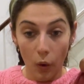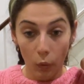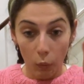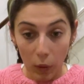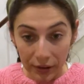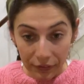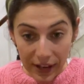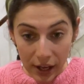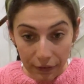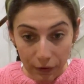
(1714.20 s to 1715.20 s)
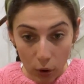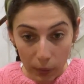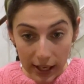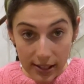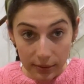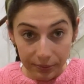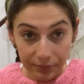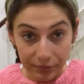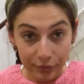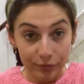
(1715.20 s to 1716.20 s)
One finger forward,
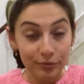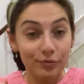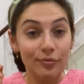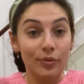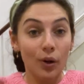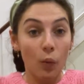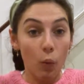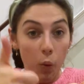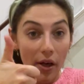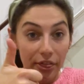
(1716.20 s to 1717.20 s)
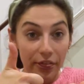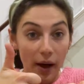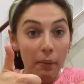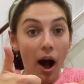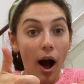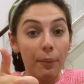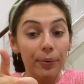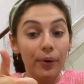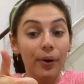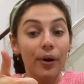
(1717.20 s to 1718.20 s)
one thumb up.